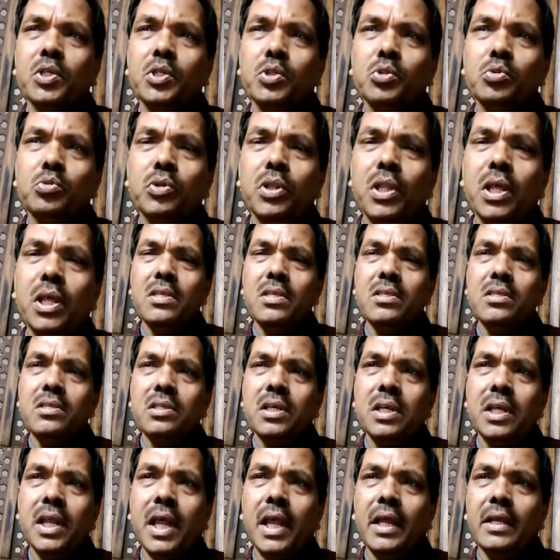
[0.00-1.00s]
to
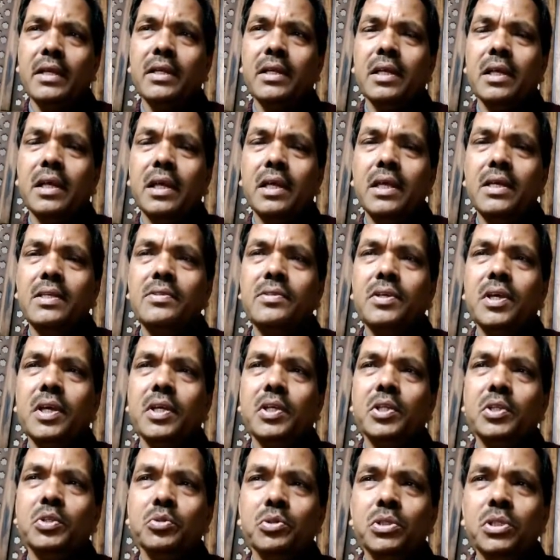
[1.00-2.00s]
Senate is
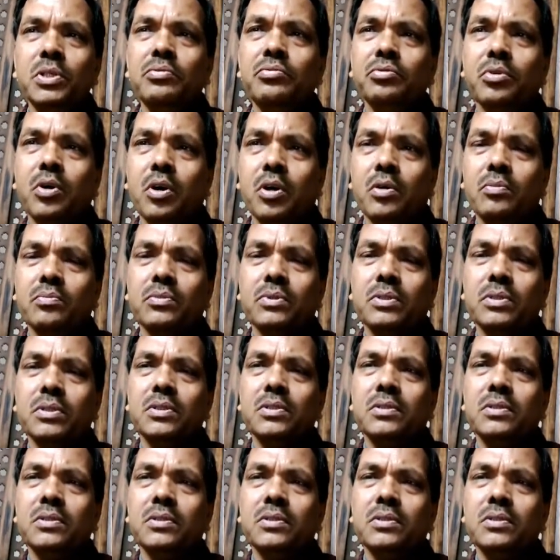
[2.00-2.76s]
uniform,